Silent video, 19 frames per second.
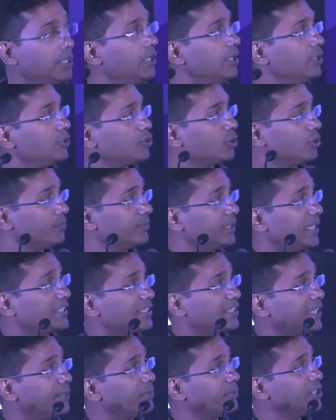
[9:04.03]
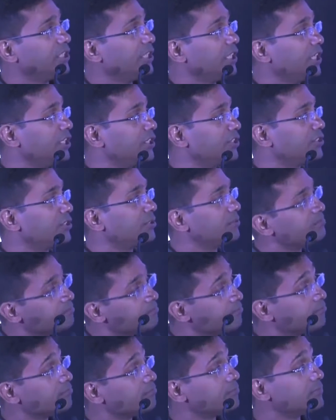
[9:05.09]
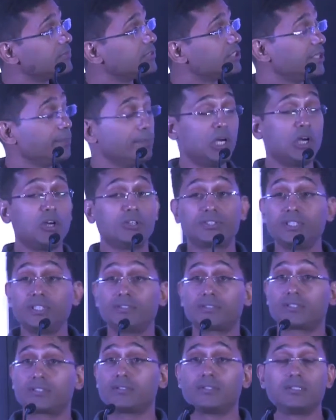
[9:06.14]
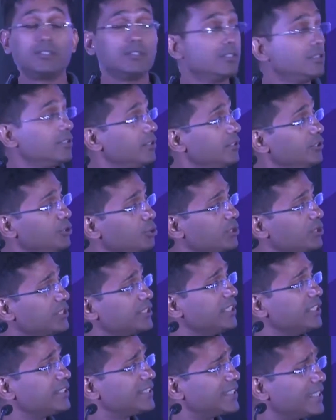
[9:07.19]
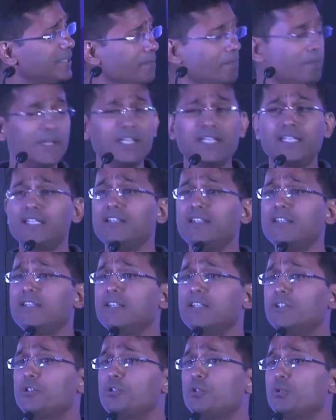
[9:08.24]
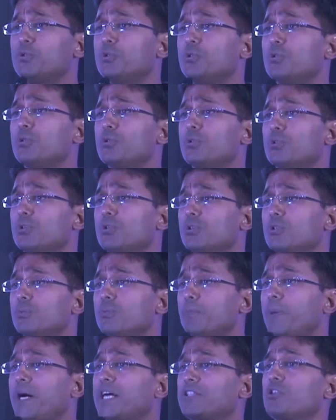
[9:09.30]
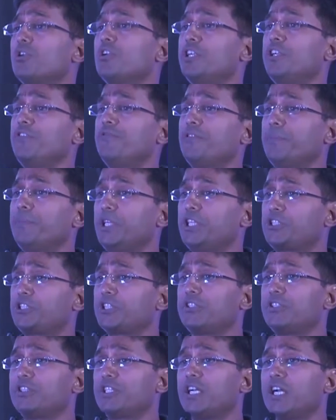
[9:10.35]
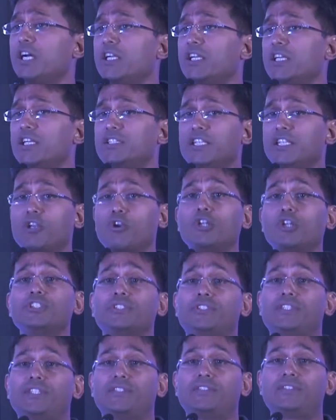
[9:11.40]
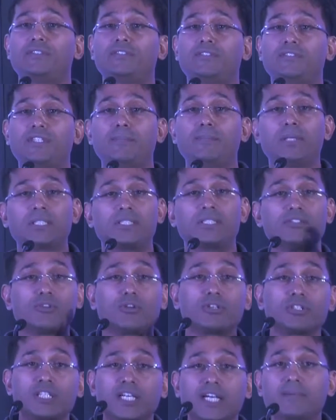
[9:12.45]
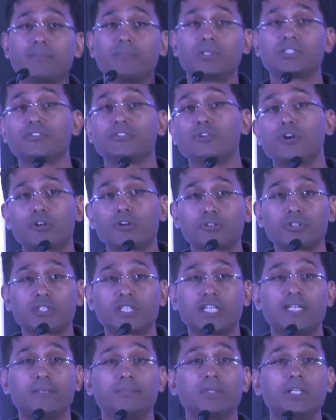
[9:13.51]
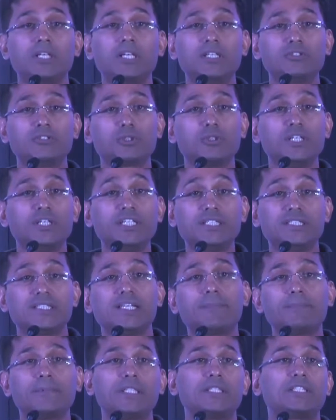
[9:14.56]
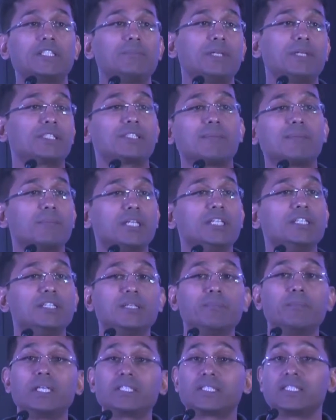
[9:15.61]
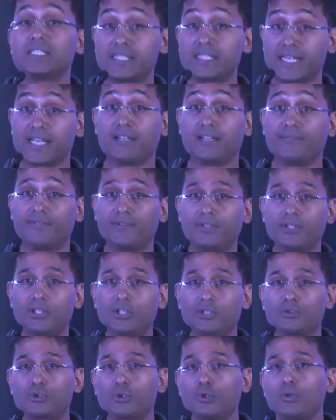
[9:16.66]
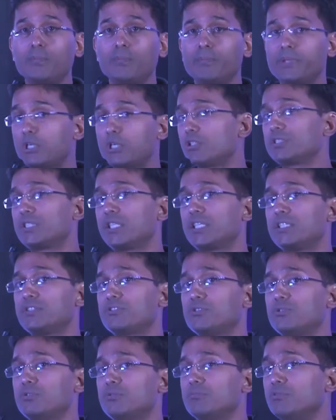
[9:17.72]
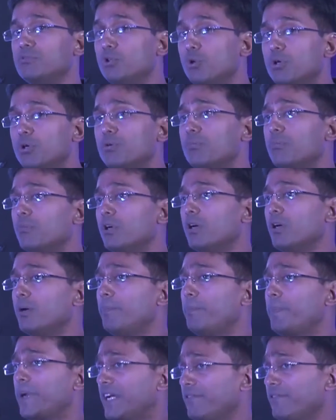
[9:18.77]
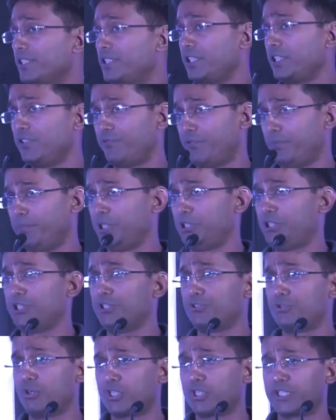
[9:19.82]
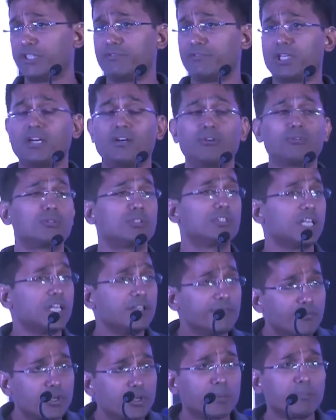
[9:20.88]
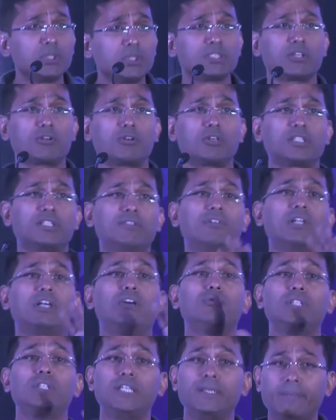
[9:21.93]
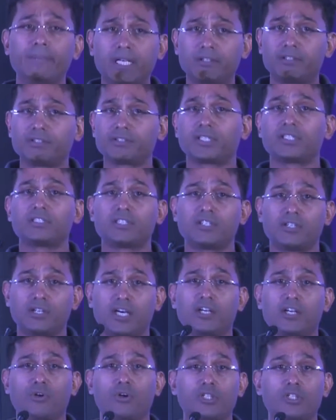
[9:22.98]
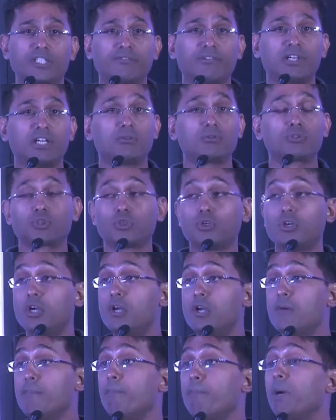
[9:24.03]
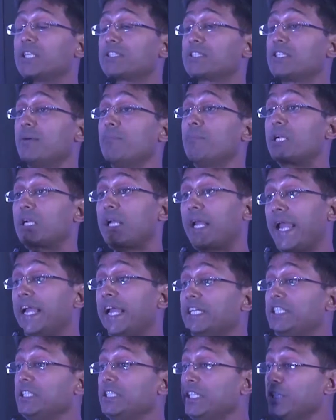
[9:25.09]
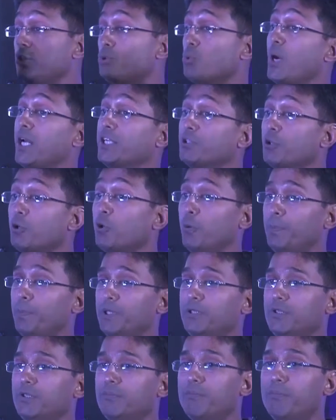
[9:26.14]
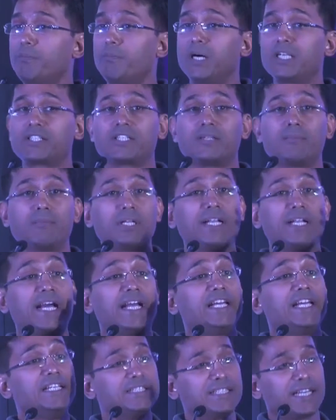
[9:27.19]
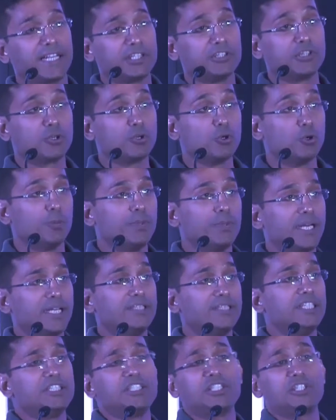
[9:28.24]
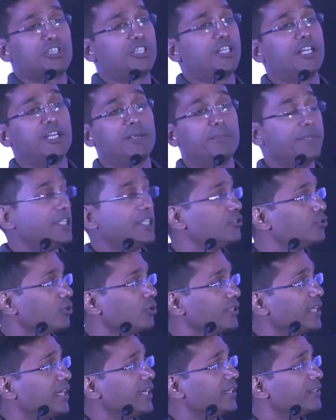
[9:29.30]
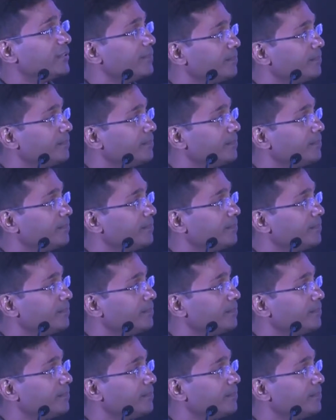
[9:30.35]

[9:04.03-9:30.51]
So that's Cambridge English. Symbiosis uses it simply to pass on information regarding their logistics. Say bus is on time, bus is not on time. So it is updated by somebody in the bus itself. So because there is no private information is not given out, telephone numbers are not given out, email addresses are not given out. So bus number 8 is one group, bus number 9 is another group, and they just share updates on that.